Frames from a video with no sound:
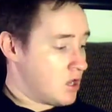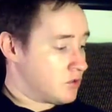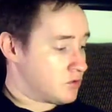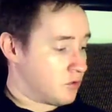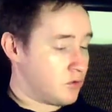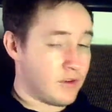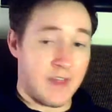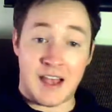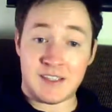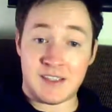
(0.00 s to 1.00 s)
So
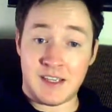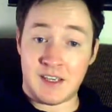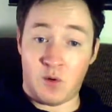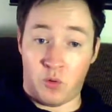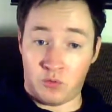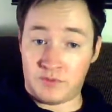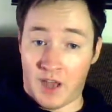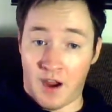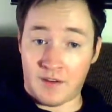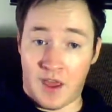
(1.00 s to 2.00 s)
that's the old
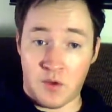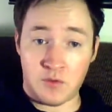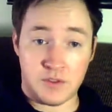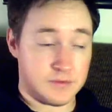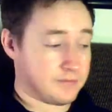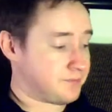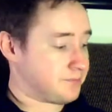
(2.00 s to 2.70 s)
Dark House.